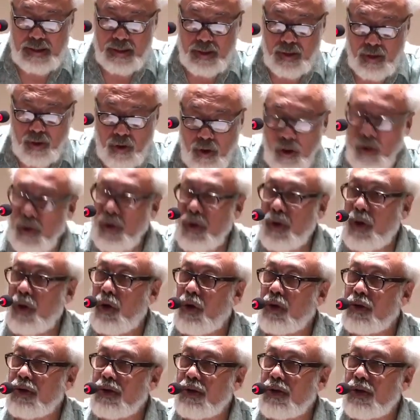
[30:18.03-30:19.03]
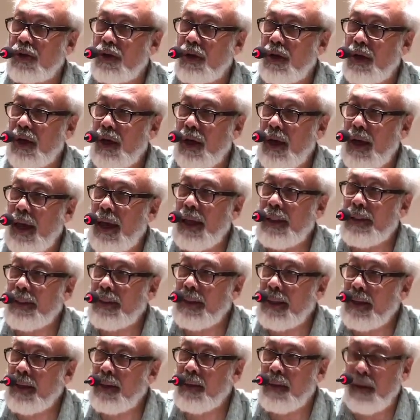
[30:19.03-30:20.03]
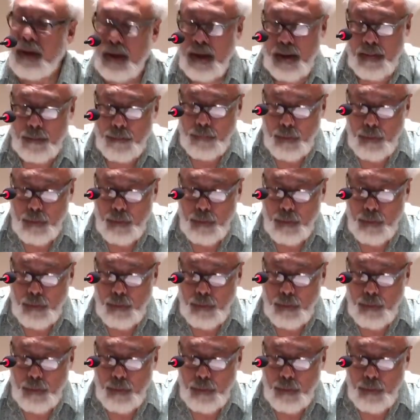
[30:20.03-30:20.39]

that the Holocaust and then